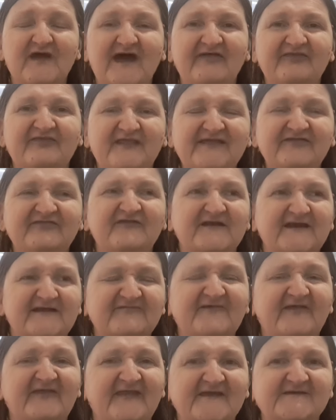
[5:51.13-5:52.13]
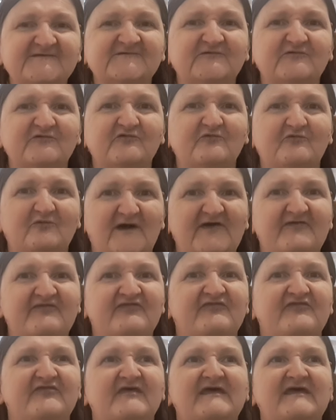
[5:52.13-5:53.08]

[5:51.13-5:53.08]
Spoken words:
I think there is an issue with